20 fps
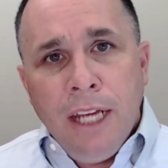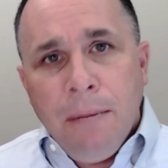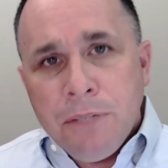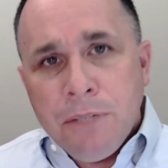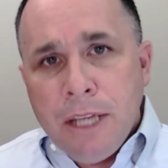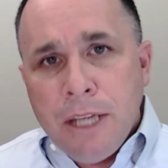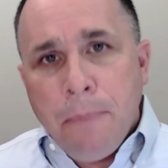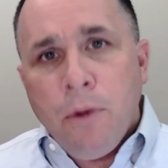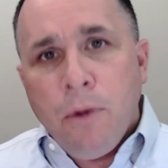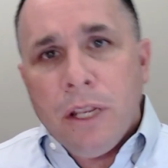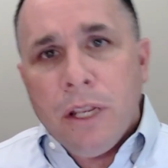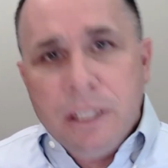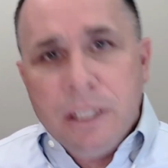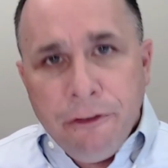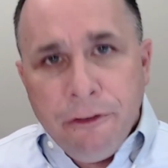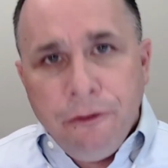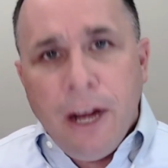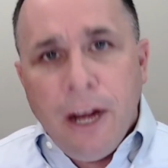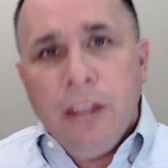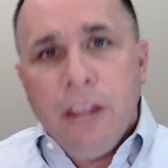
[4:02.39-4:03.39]
Step 1 is
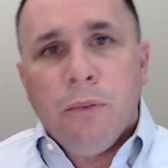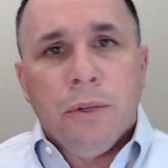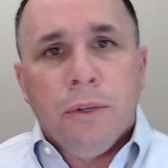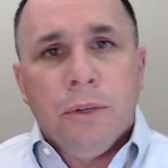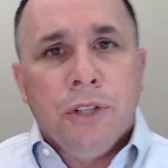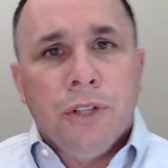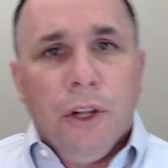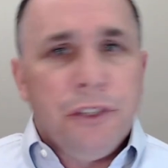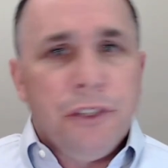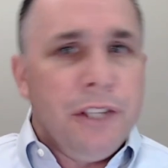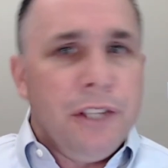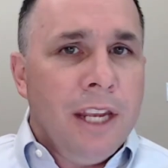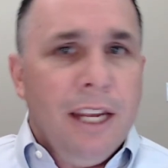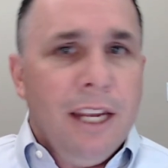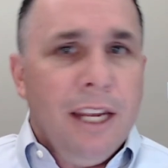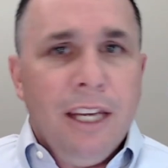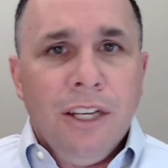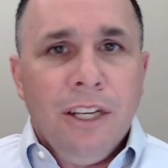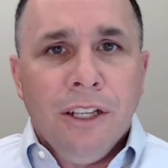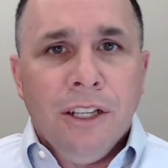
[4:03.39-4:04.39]
define the results that you
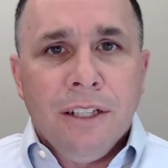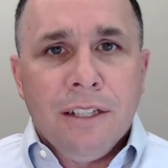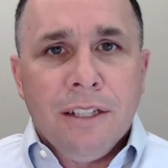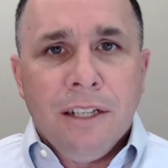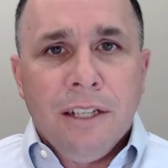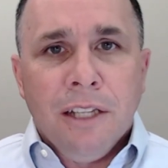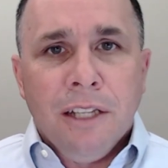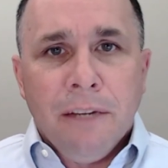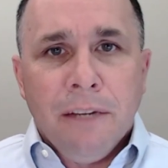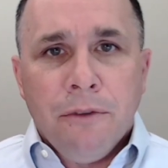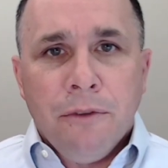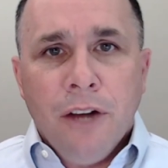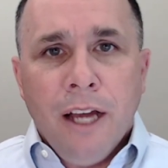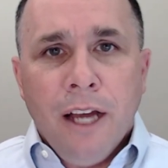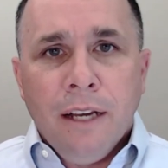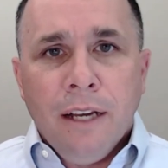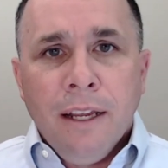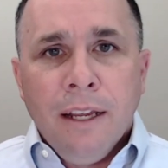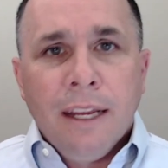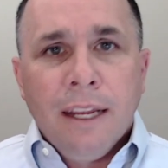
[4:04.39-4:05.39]
need to deliver on.
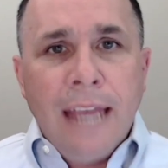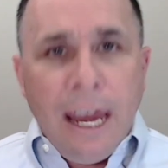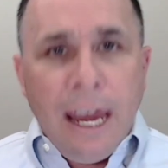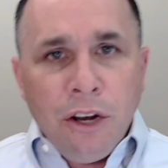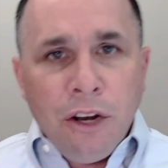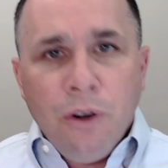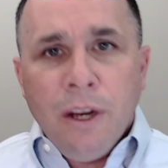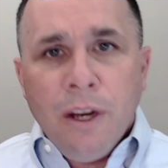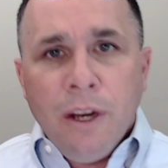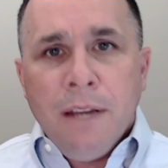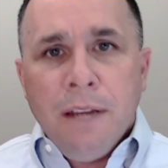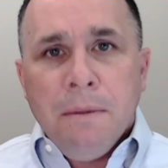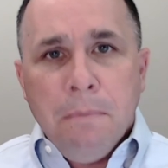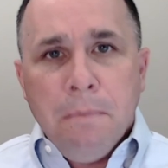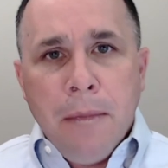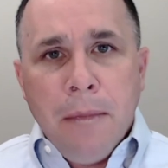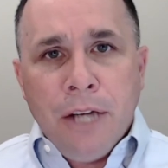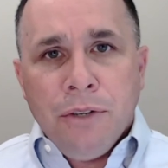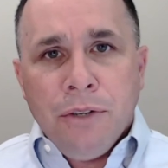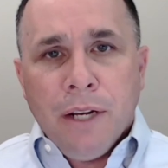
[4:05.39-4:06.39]
Category,
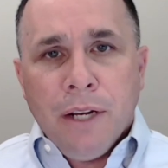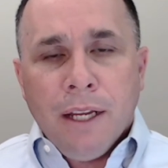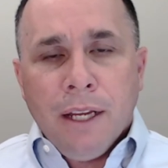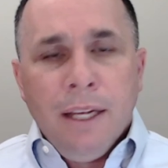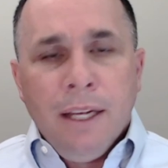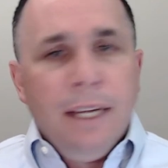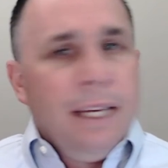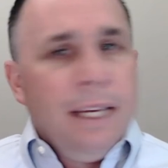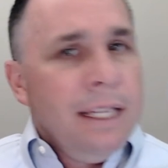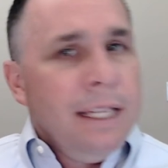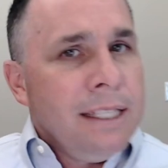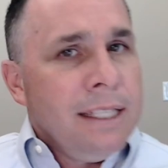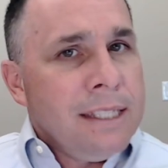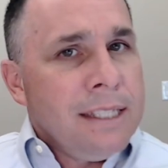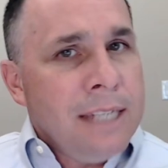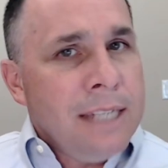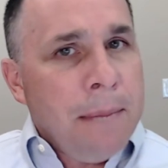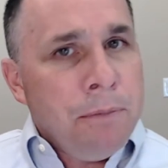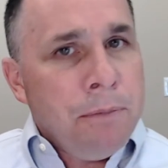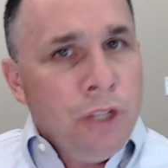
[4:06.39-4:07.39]
metric.
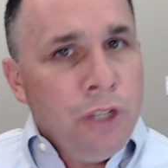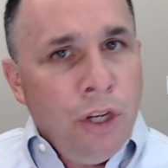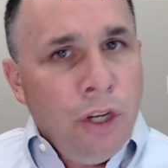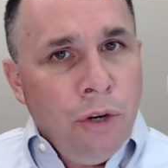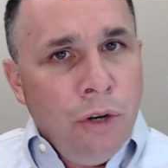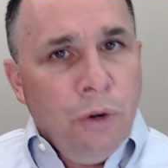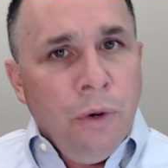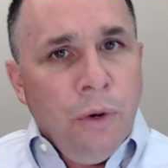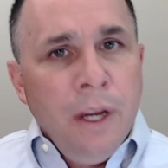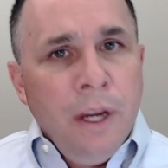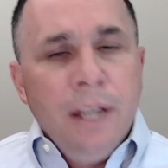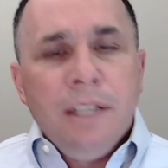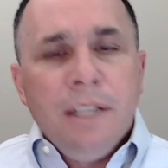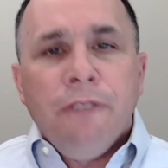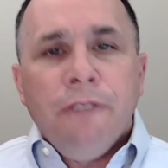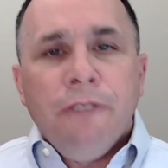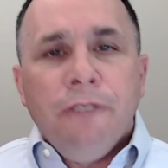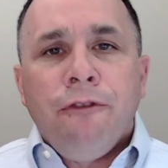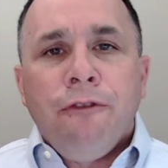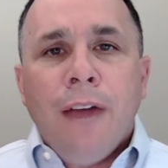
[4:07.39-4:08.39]
Step 2,
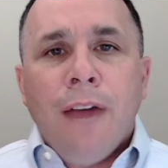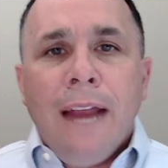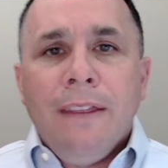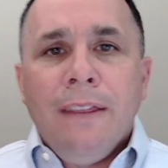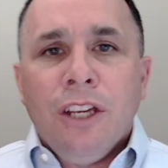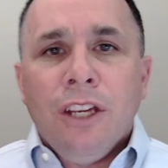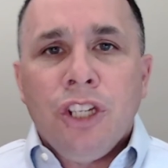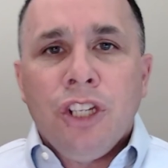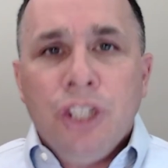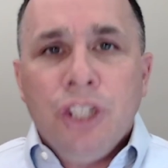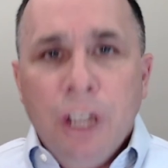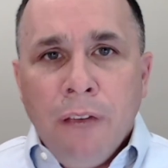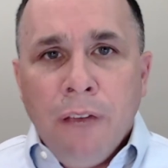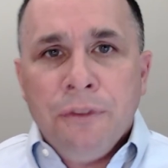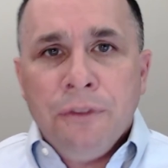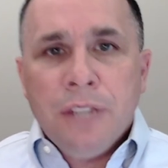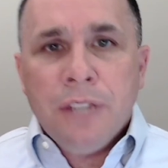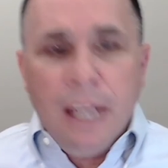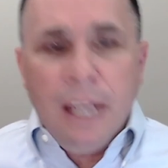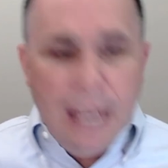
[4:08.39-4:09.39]
define the shifts
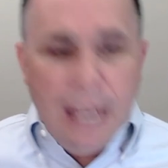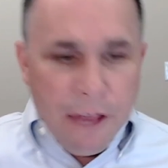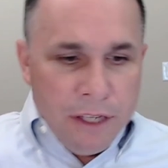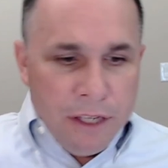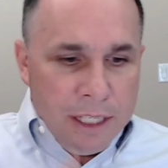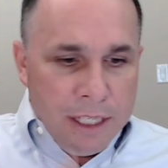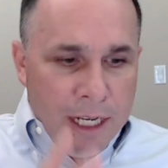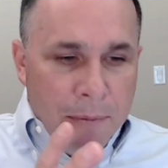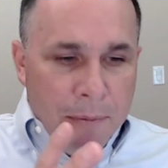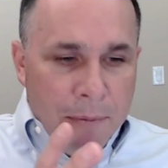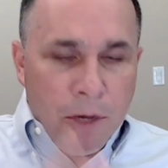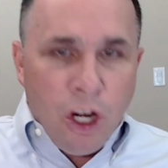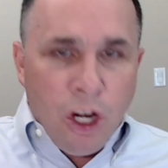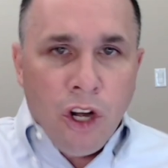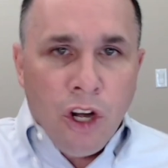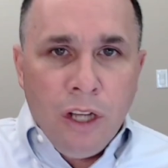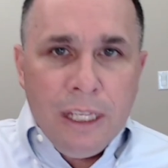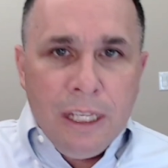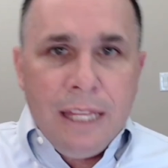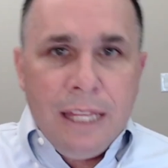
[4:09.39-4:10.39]
in how the team
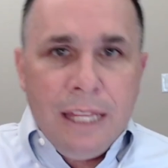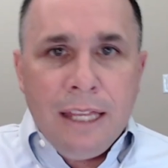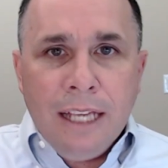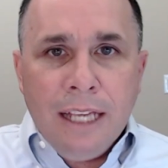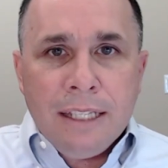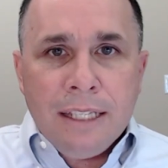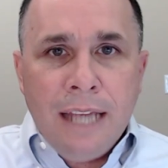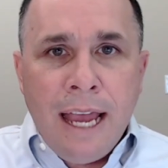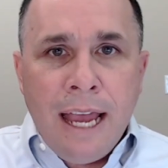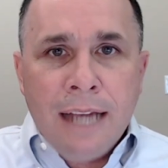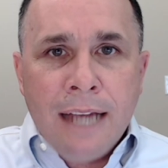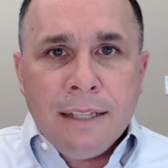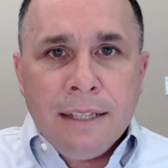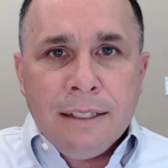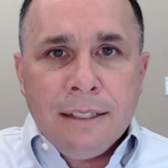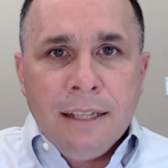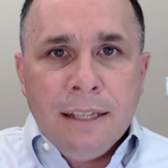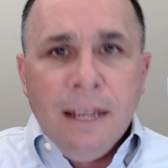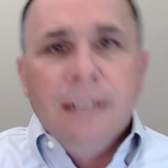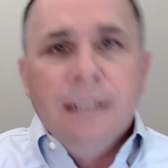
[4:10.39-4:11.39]
currently thinks and acts
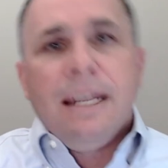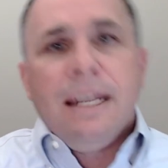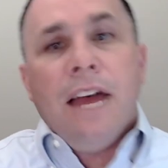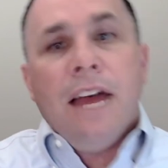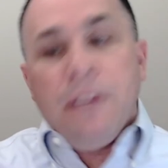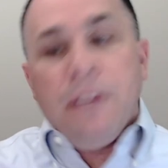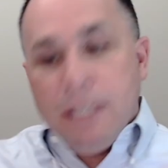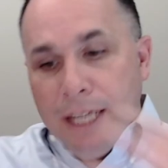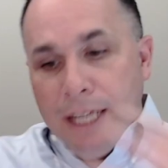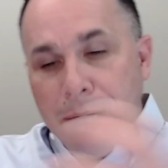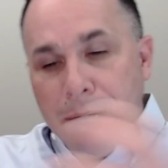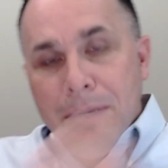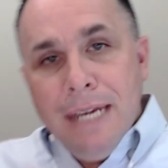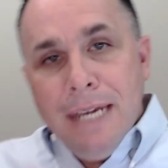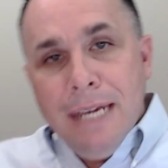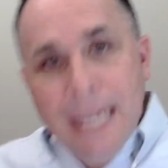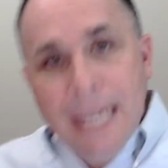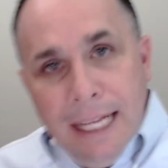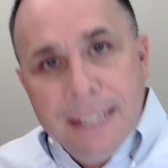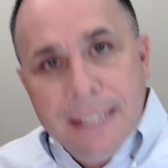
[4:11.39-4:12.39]
to how the team
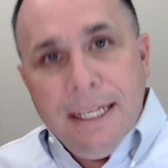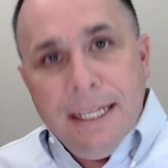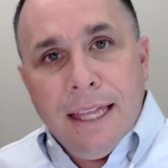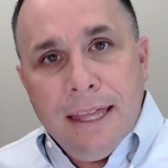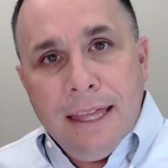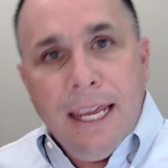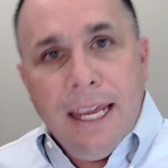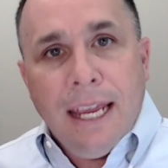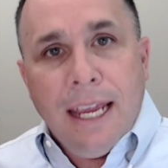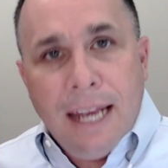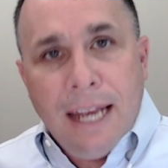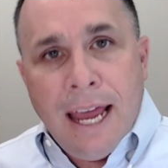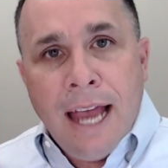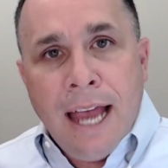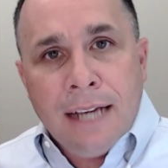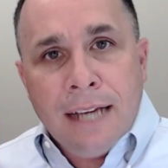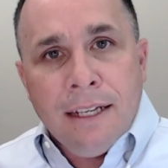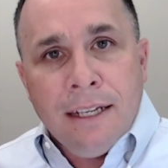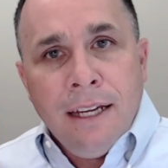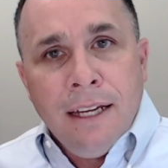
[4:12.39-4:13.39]
needs to think and
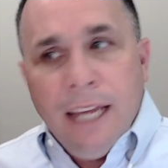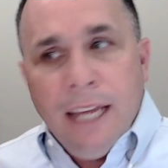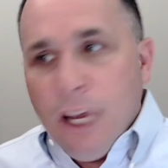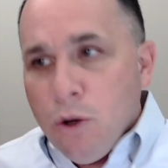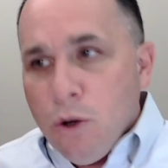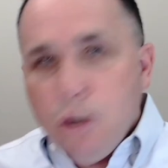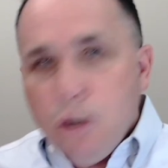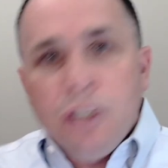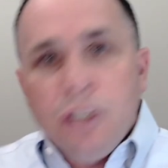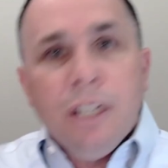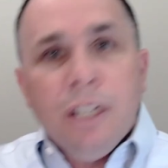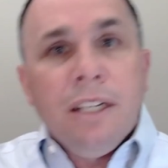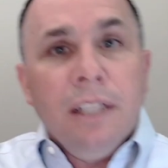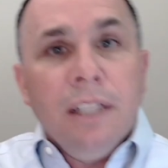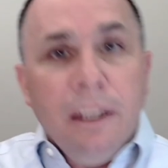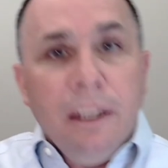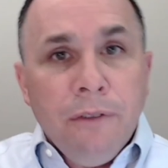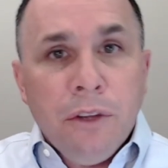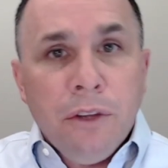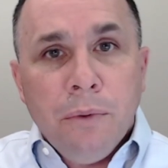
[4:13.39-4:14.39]
act in order to
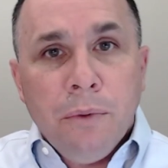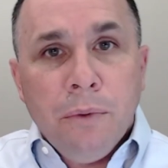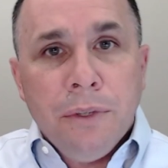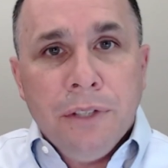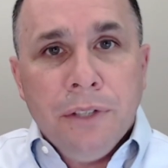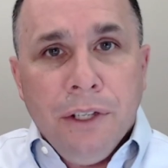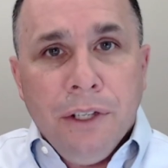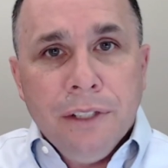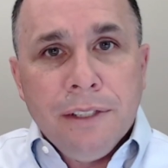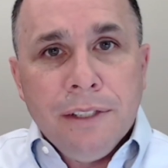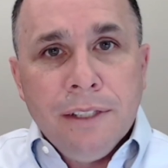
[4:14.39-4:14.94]
deliver the results.